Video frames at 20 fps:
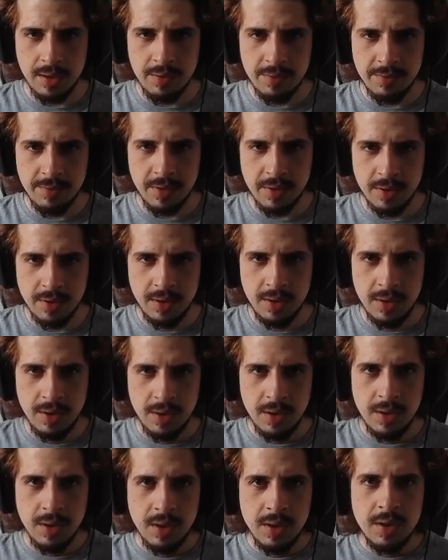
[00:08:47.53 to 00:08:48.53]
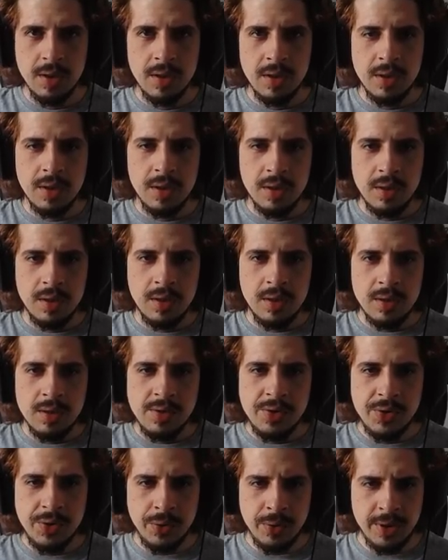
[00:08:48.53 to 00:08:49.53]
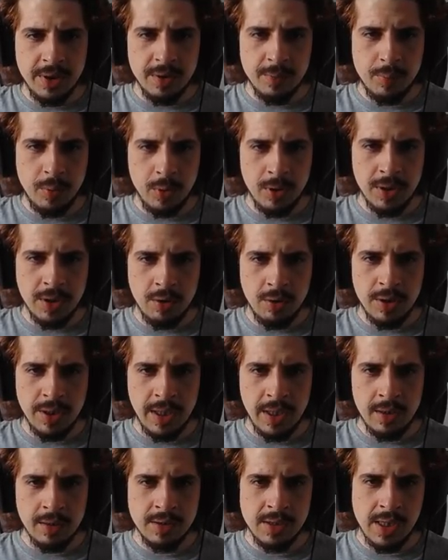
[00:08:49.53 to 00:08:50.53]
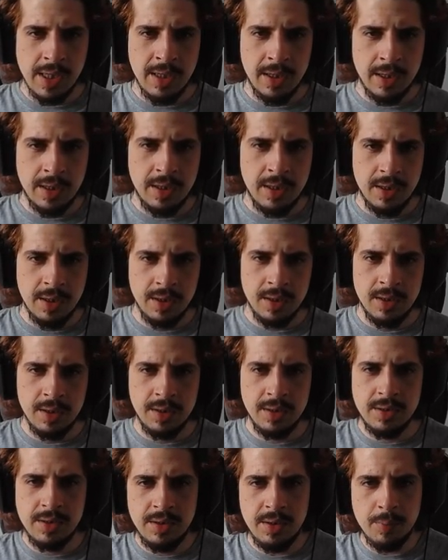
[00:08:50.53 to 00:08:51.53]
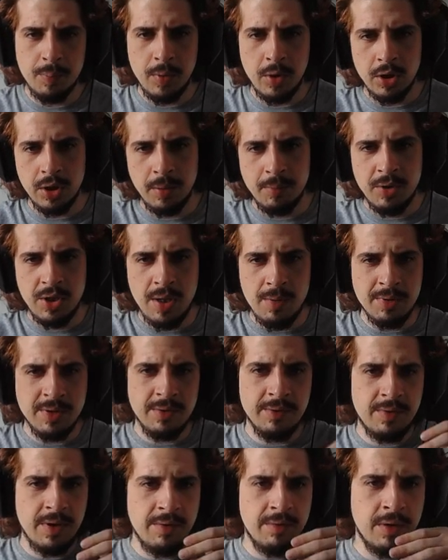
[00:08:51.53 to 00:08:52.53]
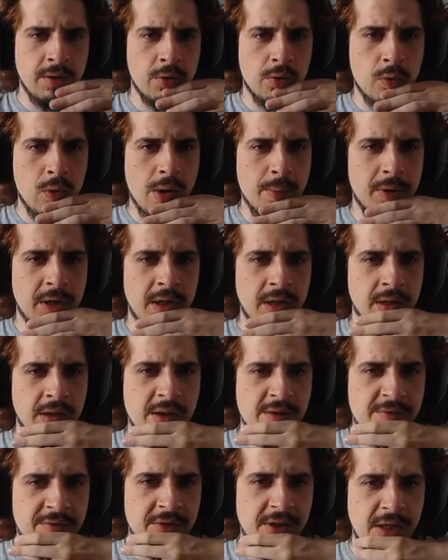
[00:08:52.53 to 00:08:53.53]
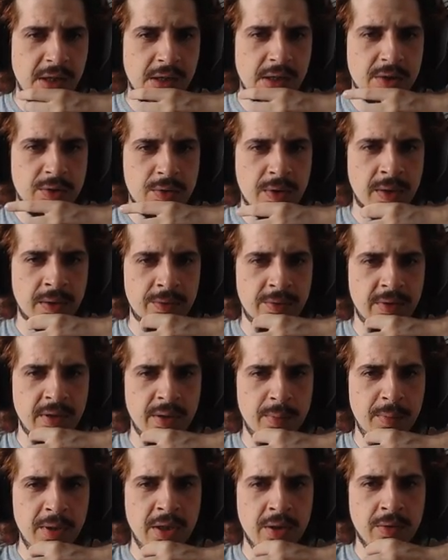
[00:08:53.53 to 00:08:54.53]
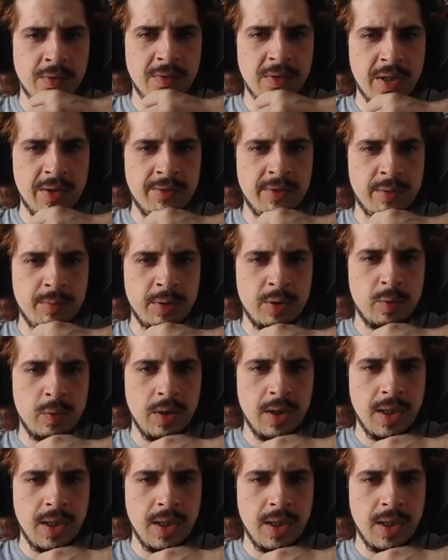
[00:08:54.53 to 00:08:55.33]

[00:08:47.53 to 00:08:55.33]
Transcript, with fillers: of her. Student, pulling all-nighters like uh, it's their part-time job surviving on ramen and caffeine and trying to find the meaning of life in between